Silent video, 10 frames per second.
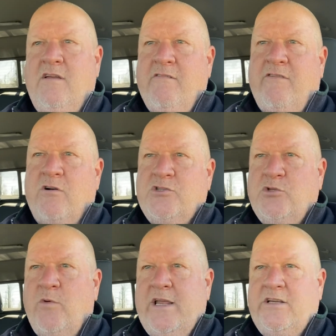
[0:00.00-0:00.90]
first
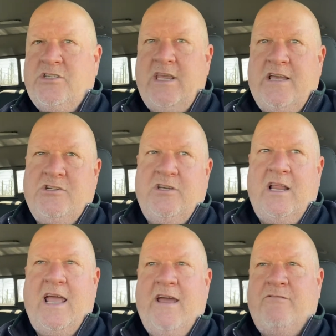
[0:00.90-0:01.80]
swing session
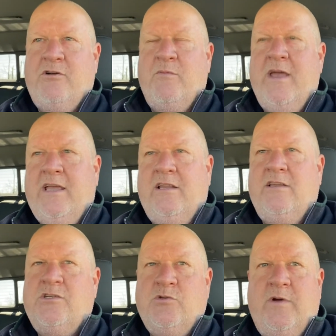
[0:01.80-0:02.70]
after making
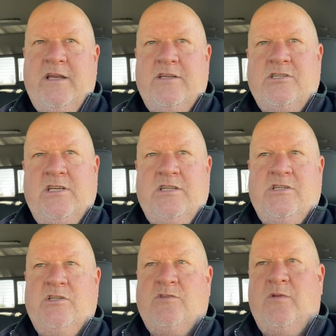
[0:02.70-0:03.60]
the swing
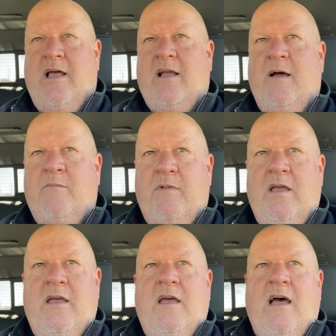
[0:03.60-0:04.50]
decisions, like
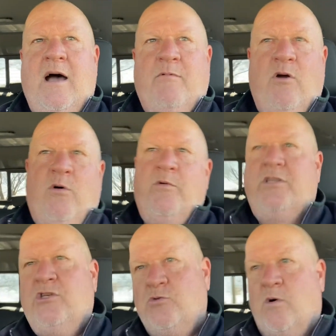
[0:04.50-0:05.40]
I'm going with
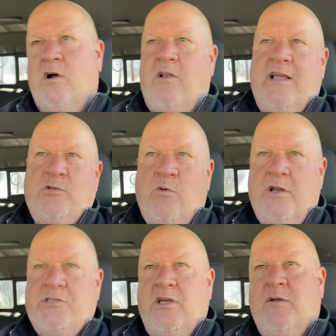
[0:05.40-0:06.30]
the twirl, that's what
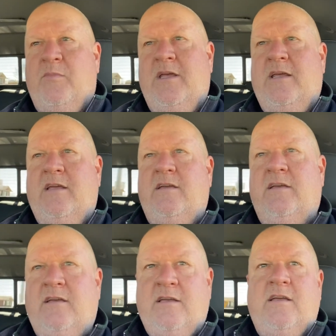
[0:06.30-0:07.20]
it's going to be.
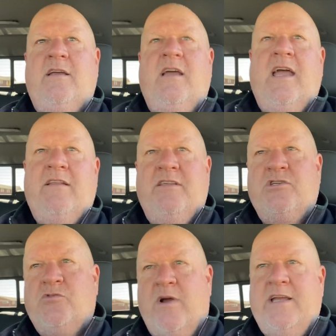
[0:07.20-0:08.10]
And
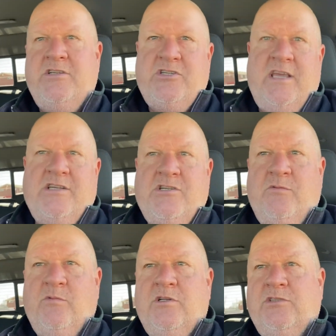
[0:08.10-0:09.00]
this range
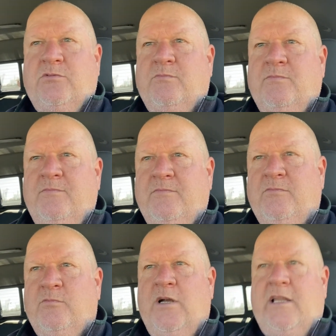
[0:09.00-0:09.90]
session was
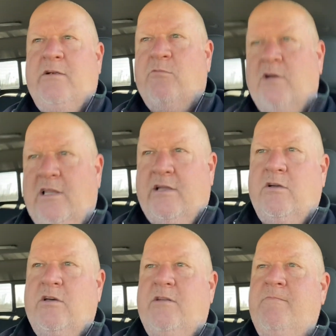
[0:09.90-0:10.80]
really, really
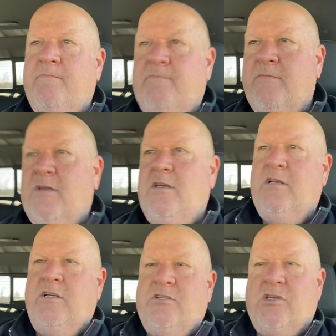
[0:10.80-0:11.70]
good.
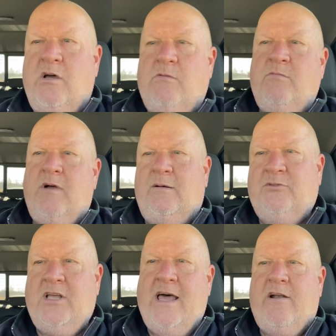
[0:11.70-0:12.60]
So I'm
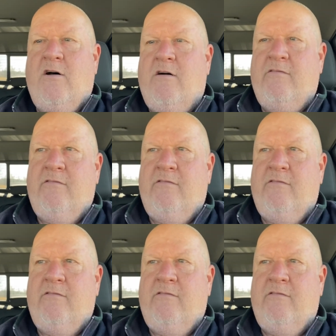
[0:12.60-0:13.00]
signing off.